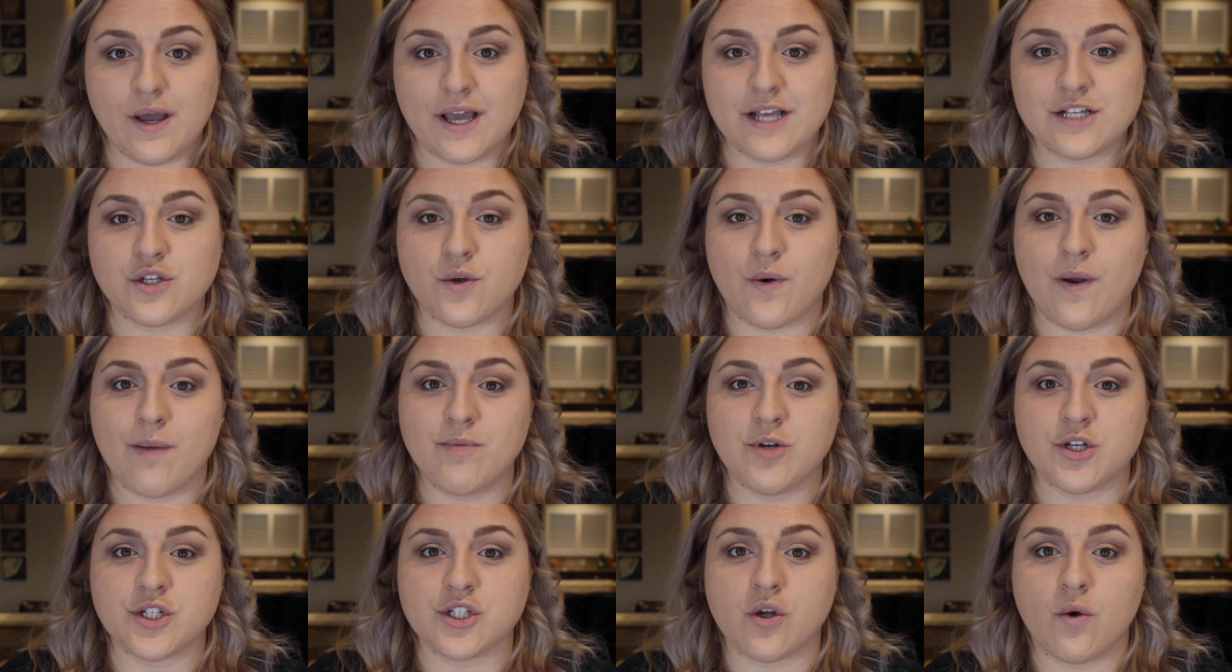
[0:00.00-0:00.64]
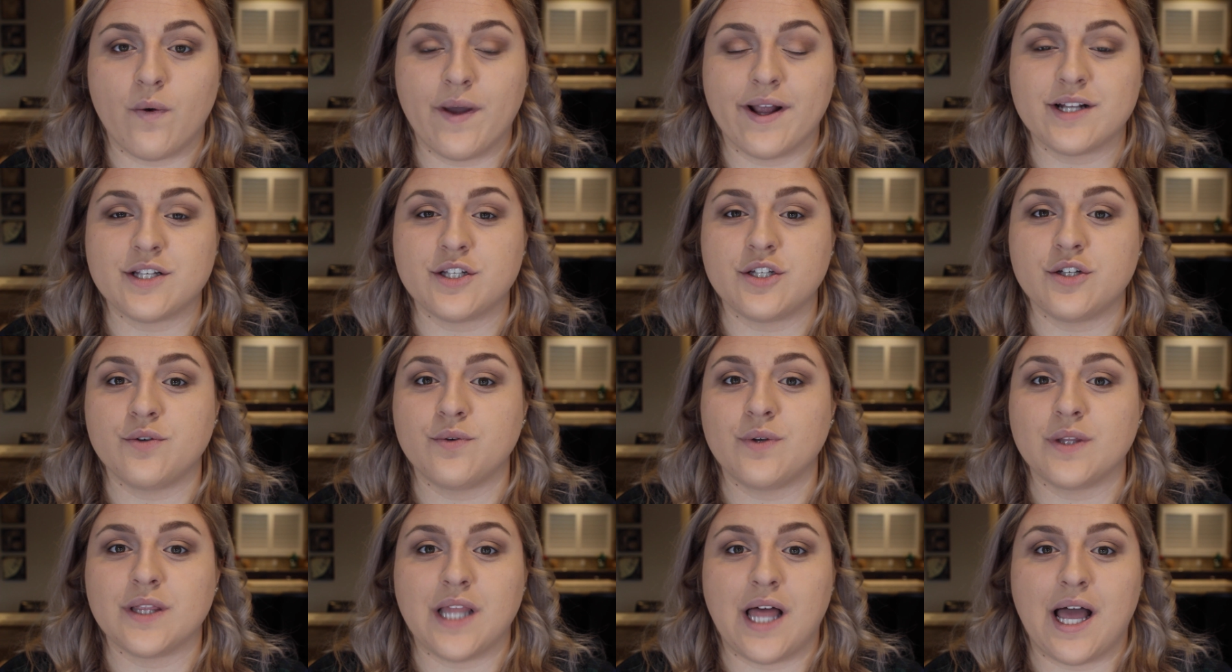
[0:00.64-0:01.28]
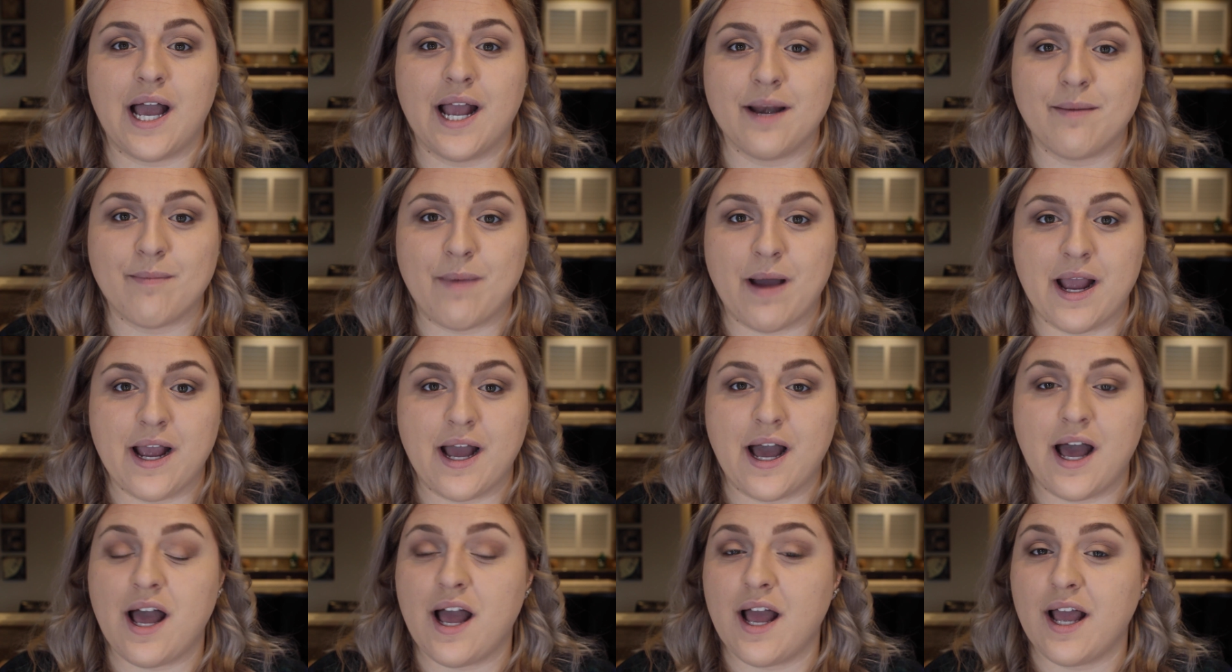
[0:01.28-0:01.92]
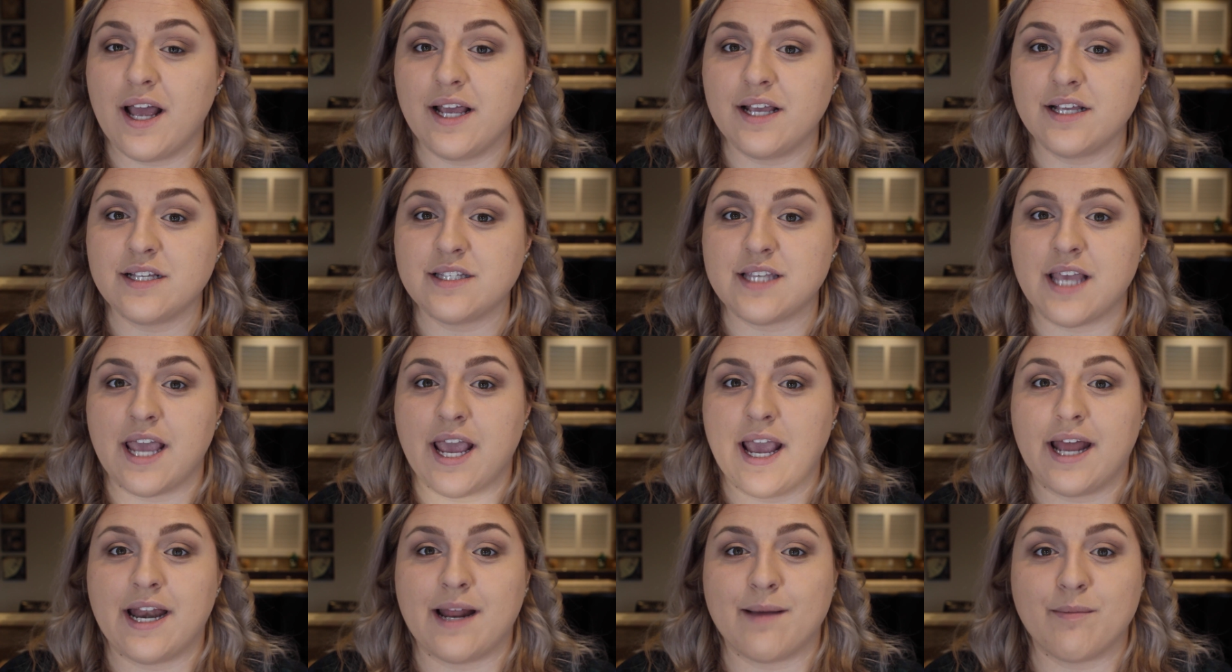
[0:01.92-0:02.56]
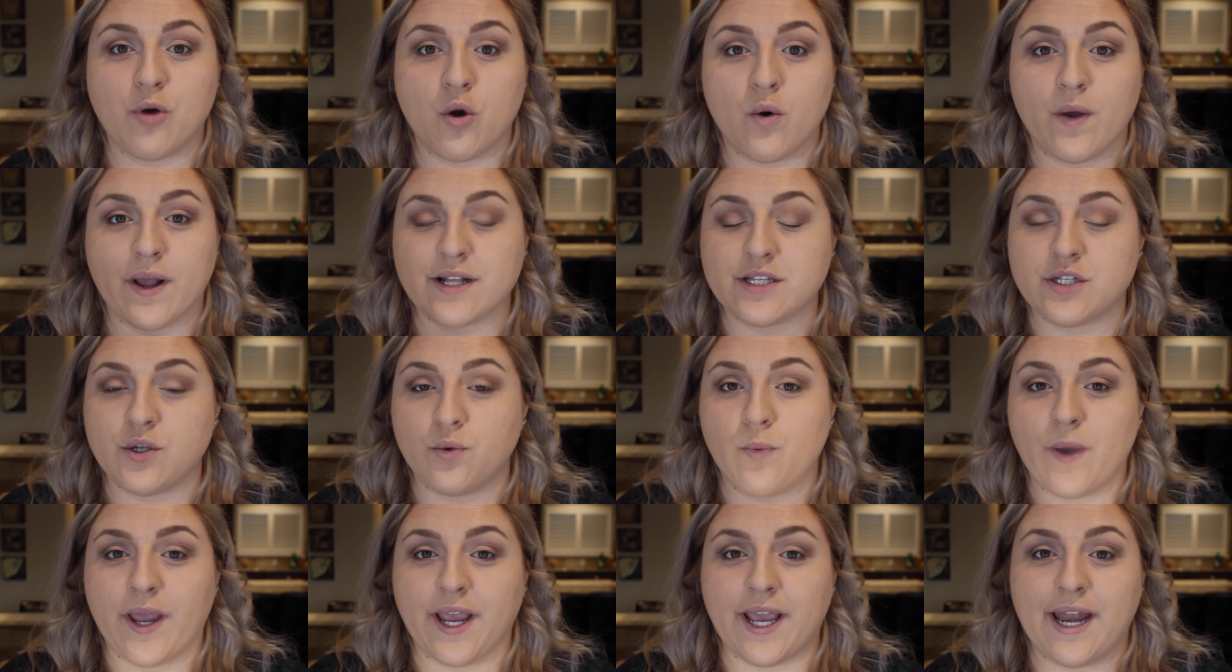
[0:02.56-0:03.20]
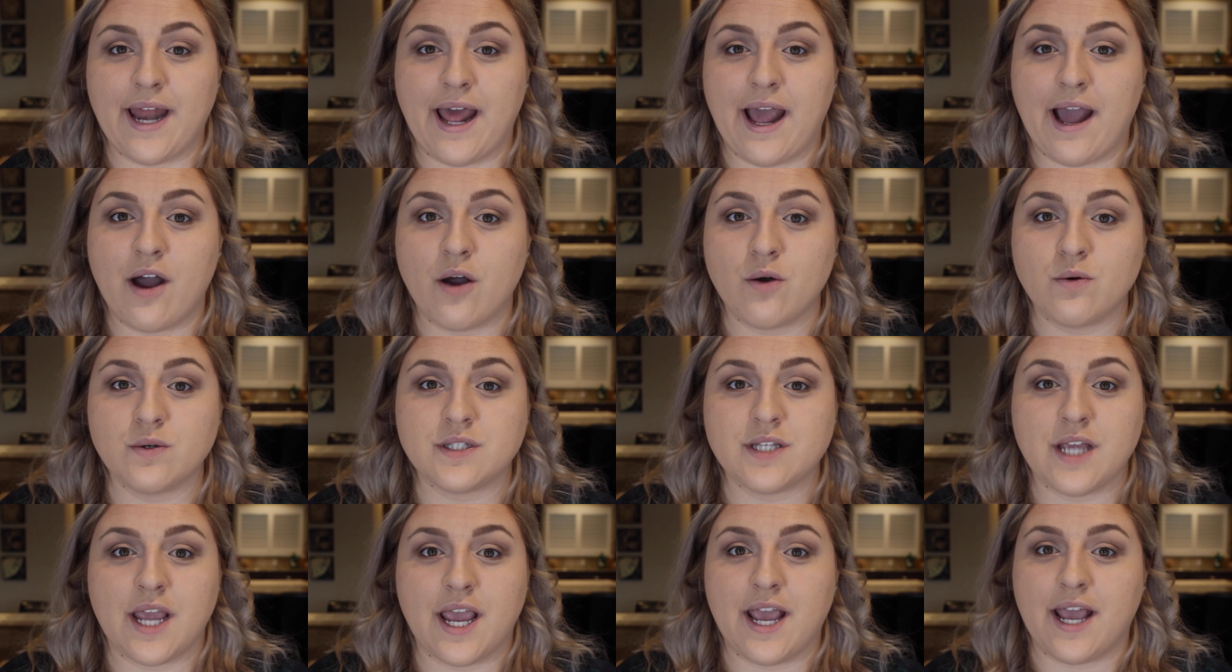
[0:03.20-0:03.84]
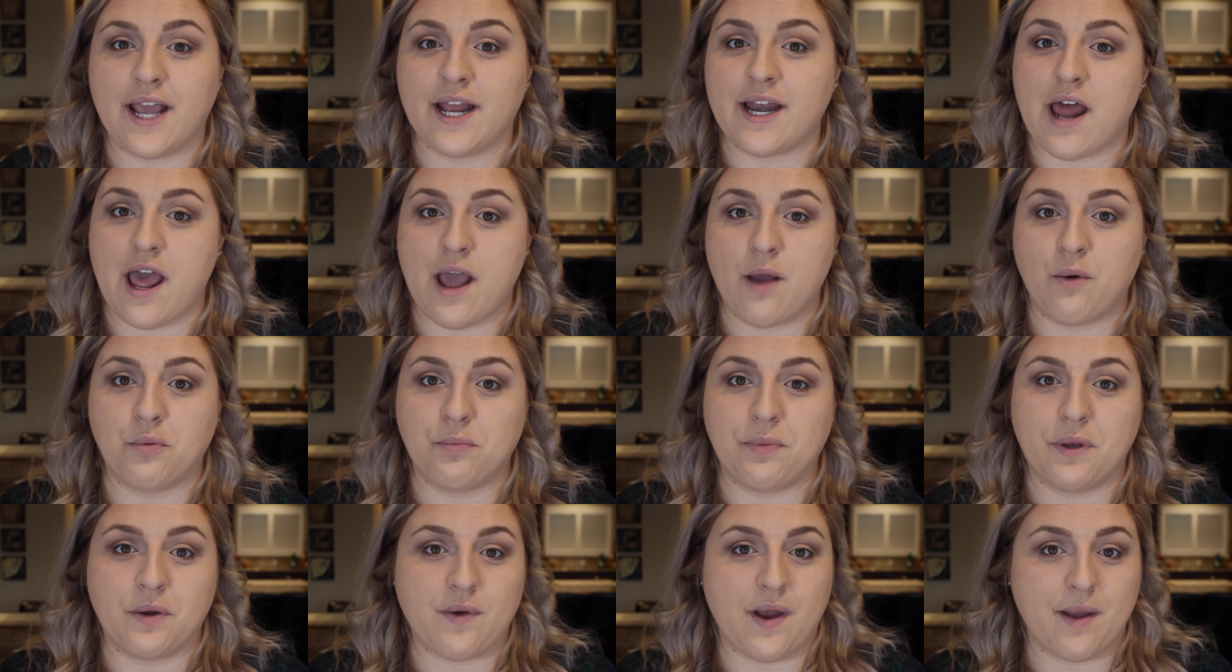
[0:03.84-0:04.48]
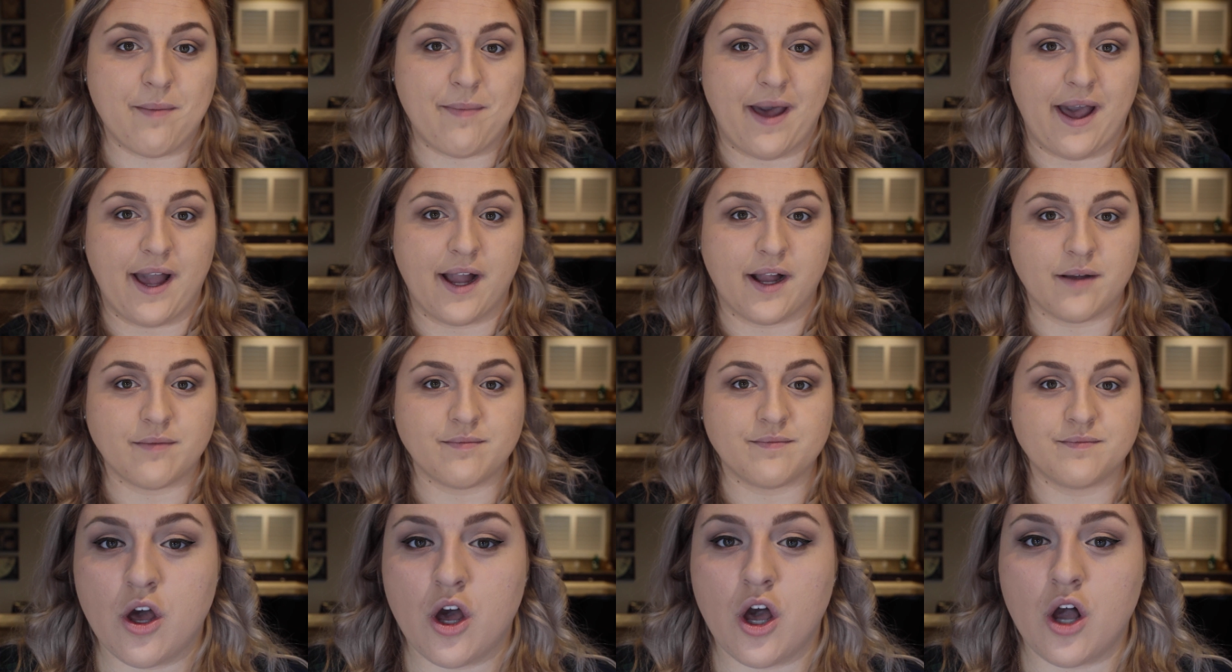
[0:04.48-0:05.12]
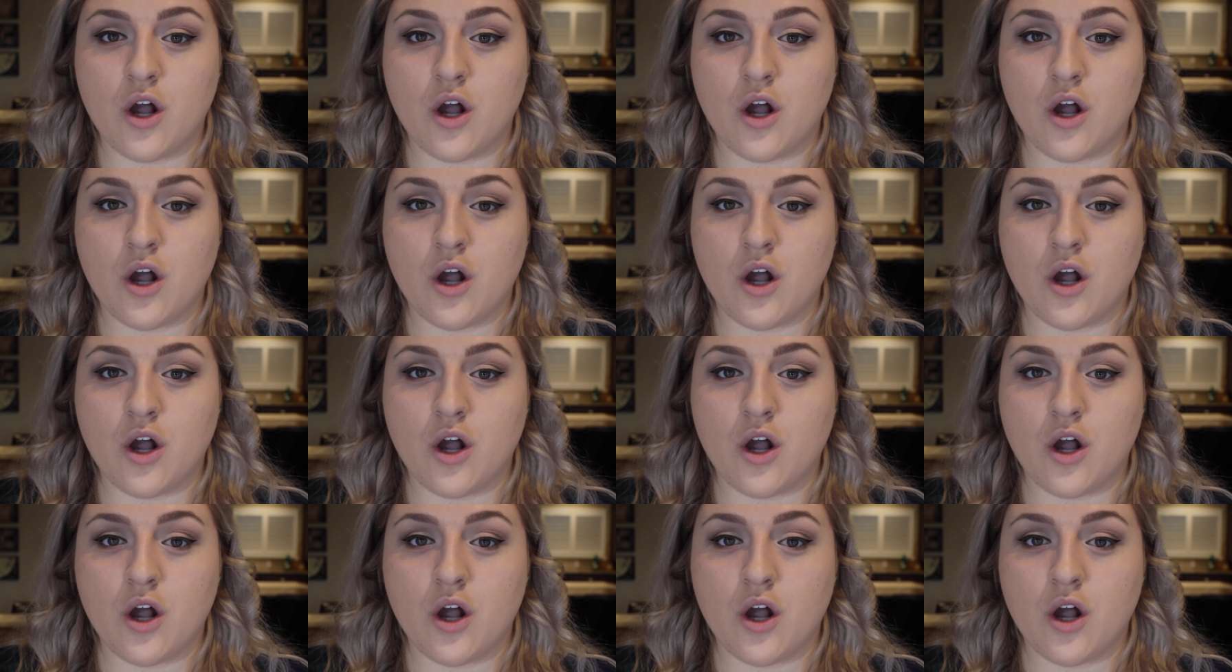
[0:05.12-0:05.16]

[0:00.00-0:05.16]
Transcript: Okay, so I'm just going to line my eyes and I'm going to wing it out and I will be right back.